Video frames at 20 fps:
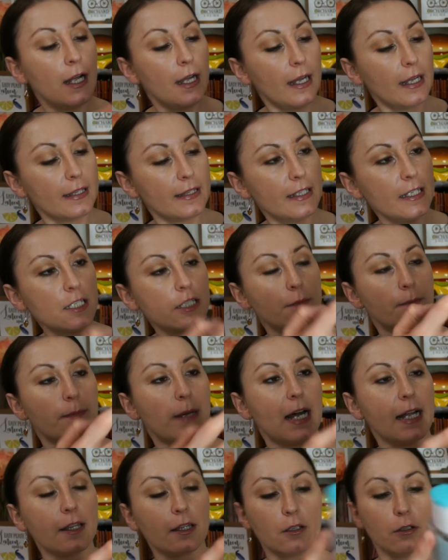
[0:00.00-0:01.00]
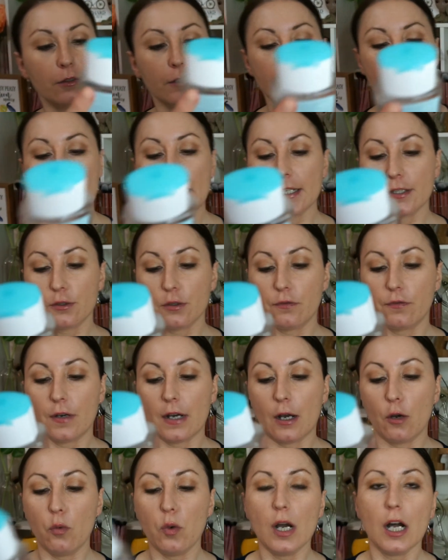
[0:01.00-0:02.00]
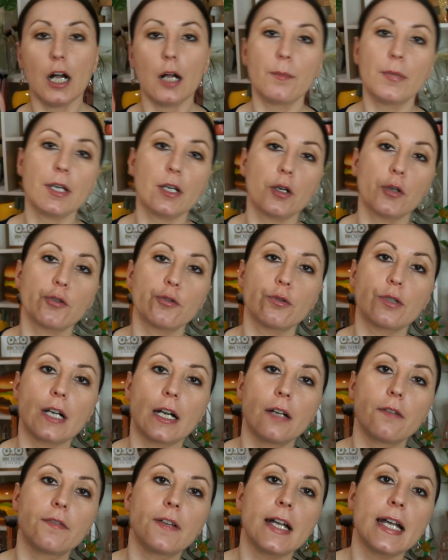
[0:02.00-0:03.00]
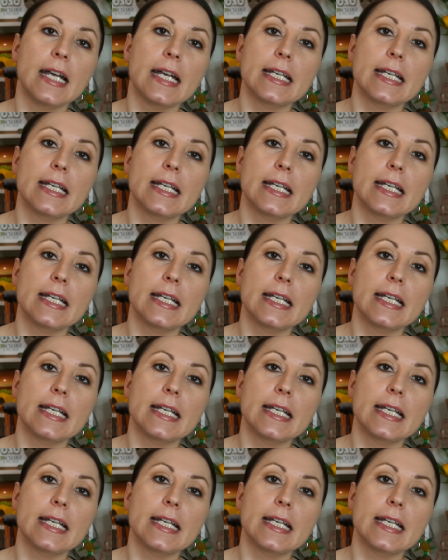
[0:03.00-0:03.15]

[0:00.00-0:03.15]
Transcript: And this bottle lasts you for a while because you have